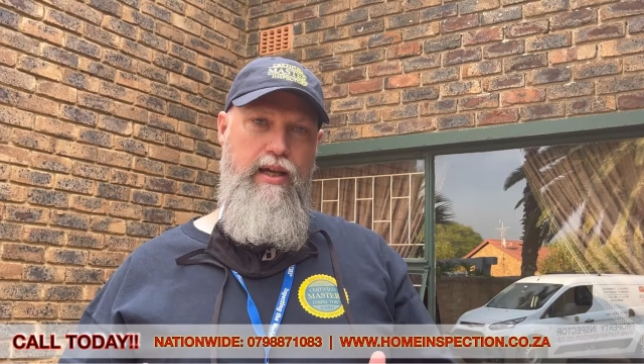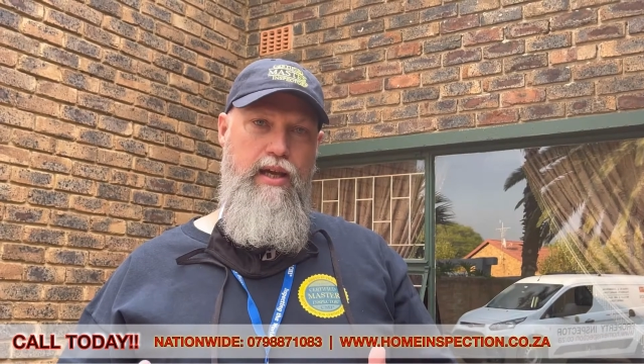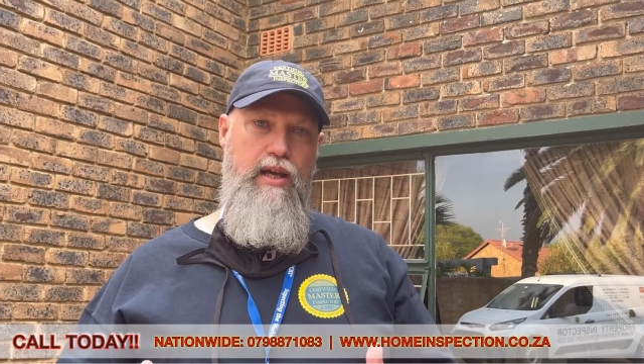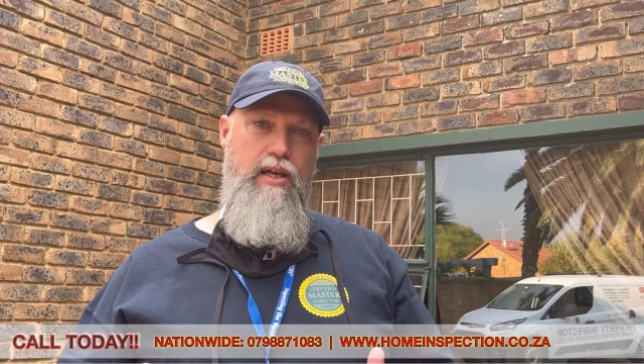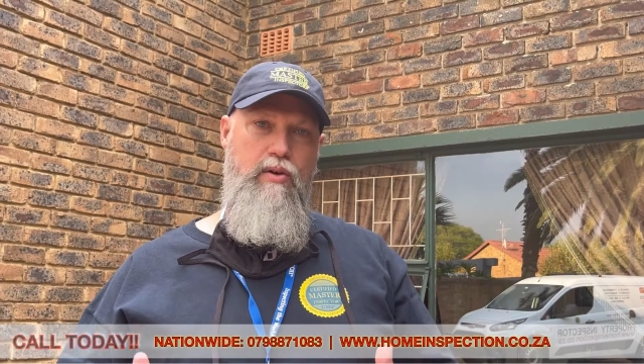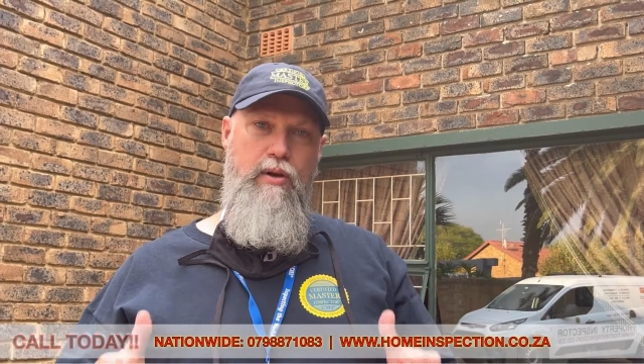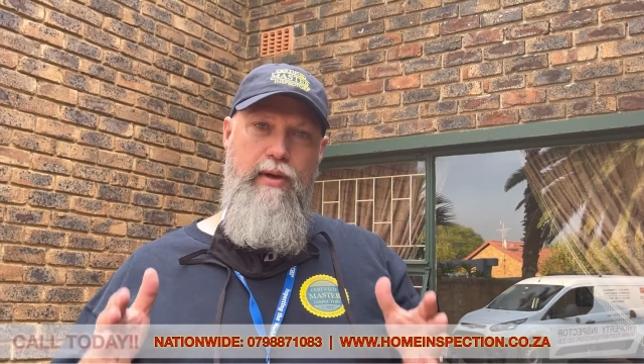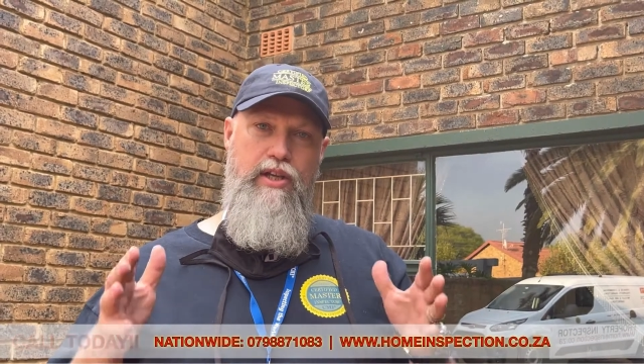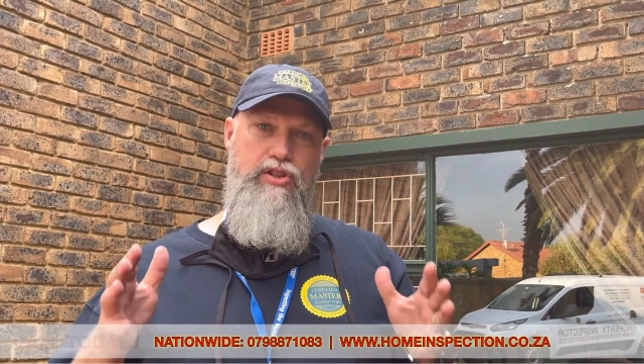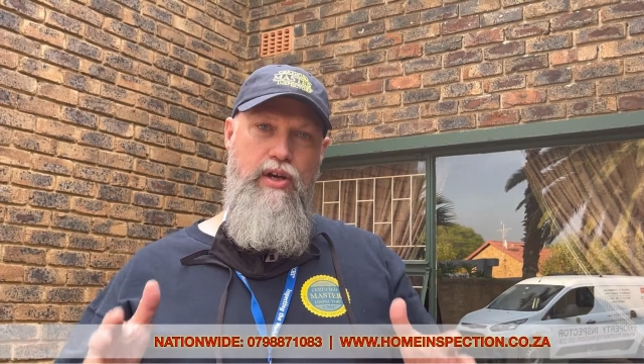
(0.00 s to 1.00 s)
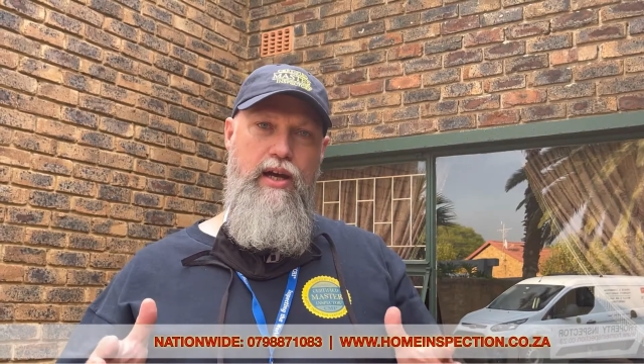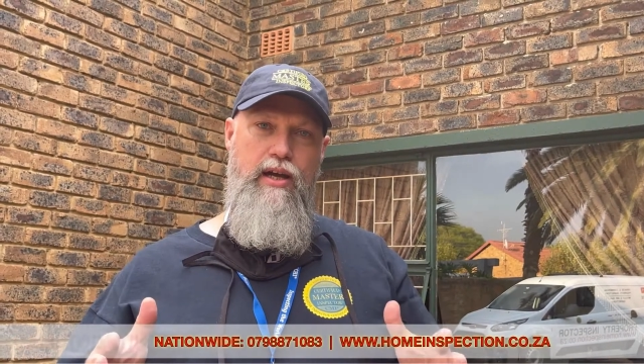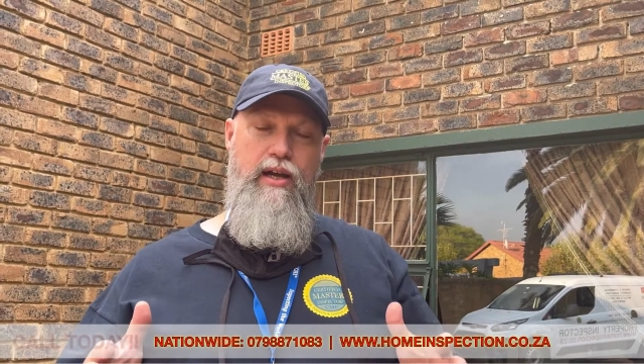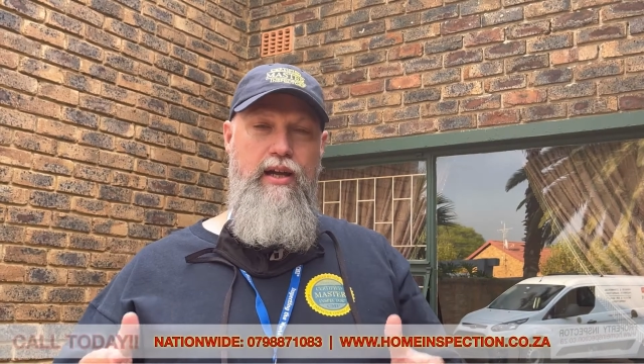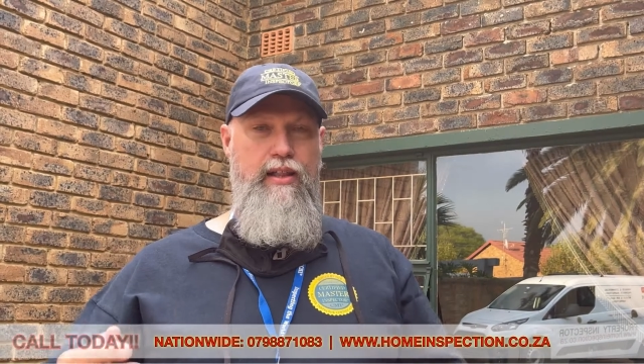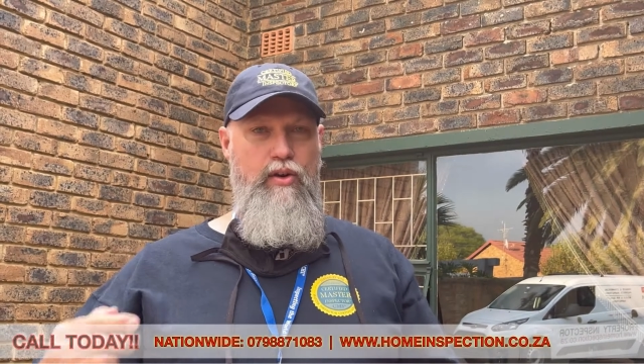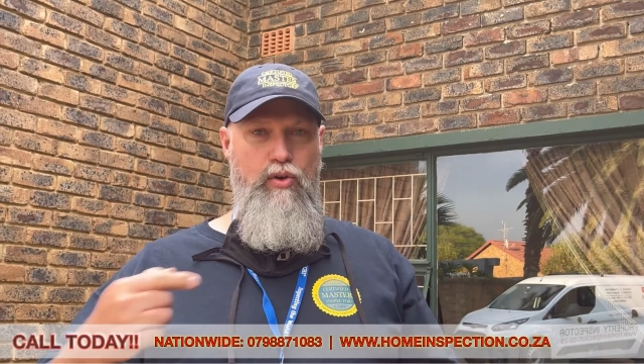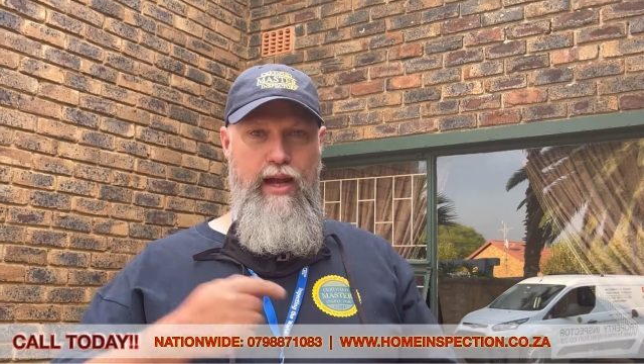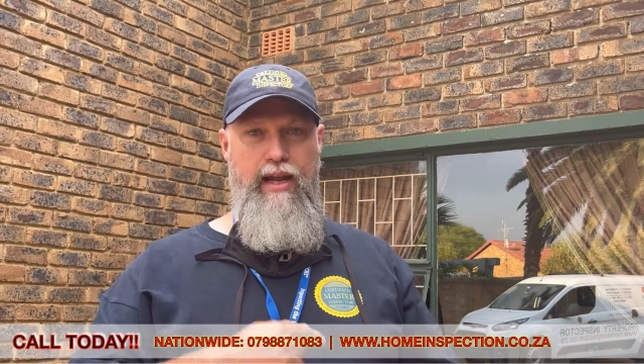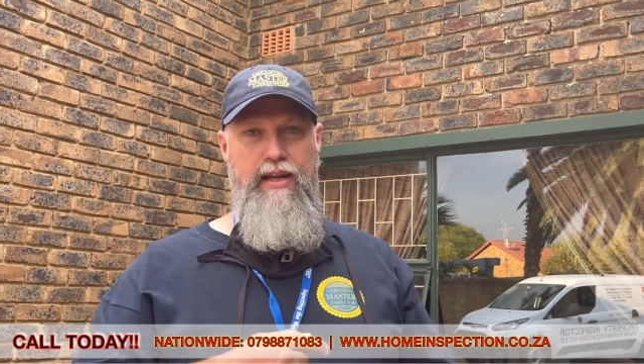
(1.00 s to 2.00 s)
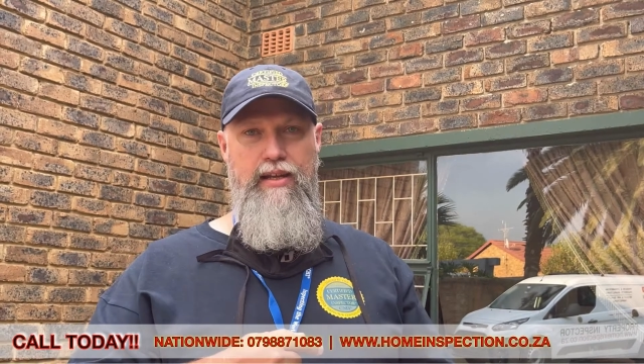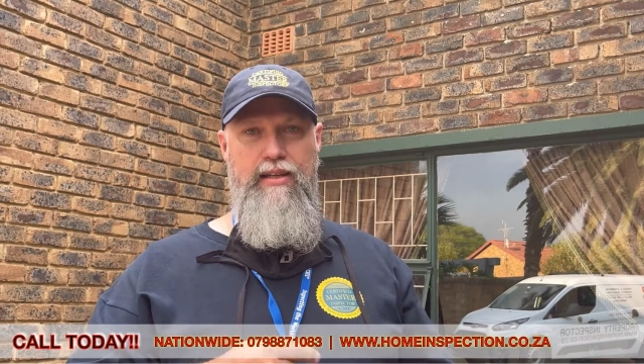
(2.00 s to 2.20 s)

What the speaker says: You want to make sure that rain